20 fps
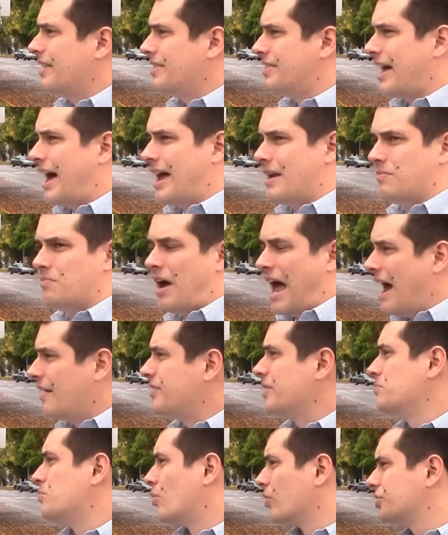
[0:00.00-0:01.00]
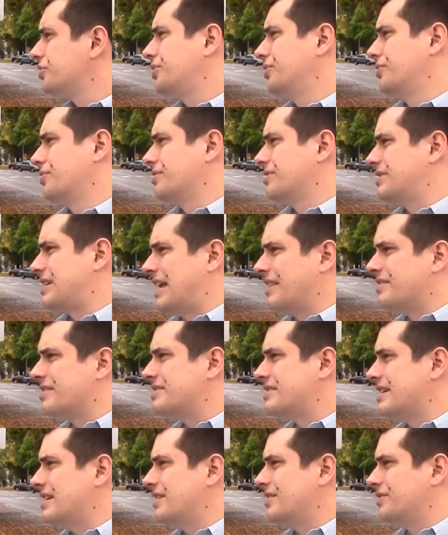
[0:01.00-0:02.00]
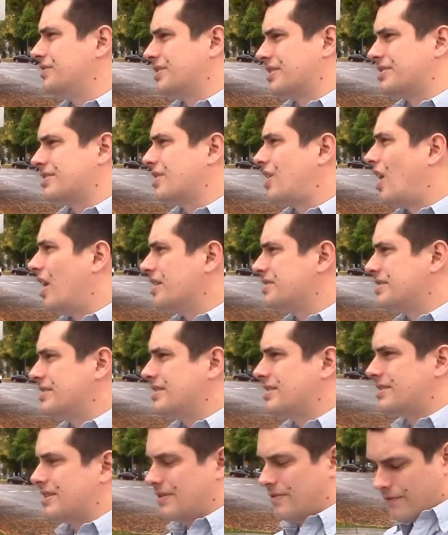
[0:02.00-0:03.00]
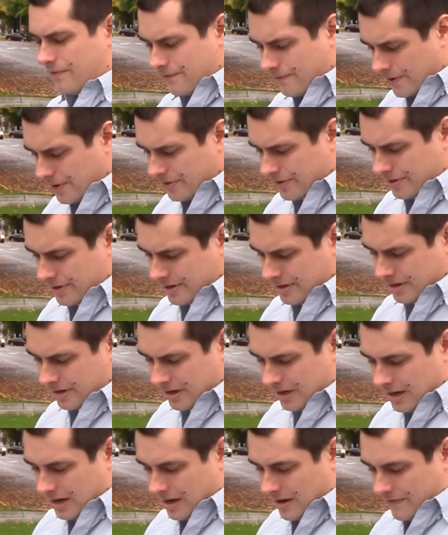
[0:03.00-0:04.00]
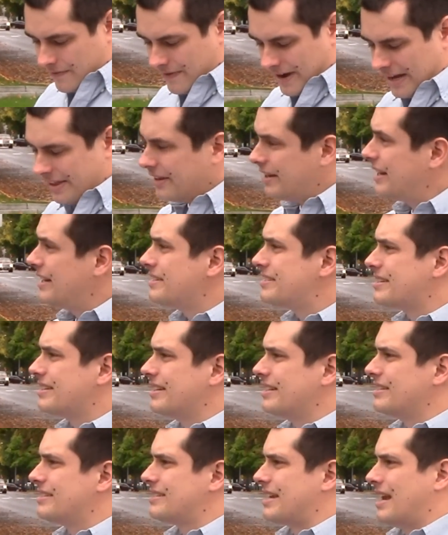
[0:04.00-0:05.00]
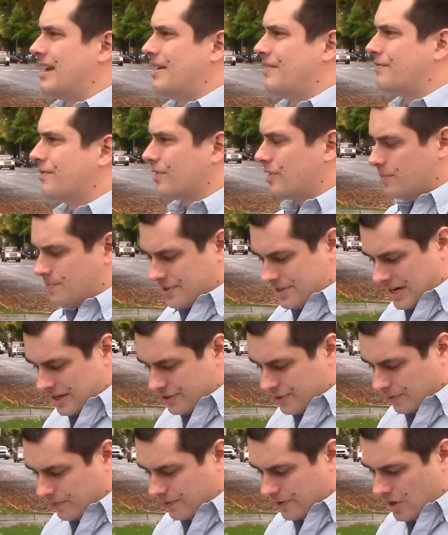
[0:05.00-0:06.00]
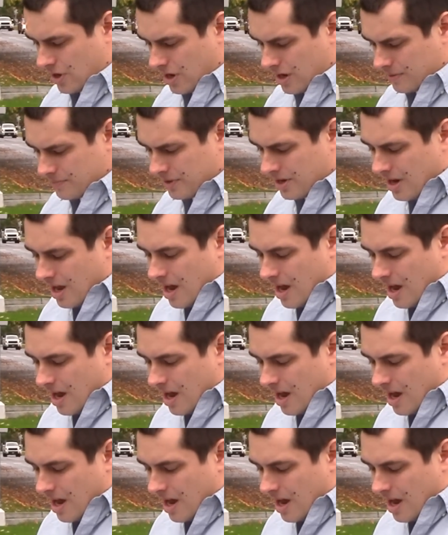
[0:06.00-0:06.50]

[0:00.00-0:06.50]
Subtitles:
that having more shooters at the scene just causes further violent incidents and further potential for harm,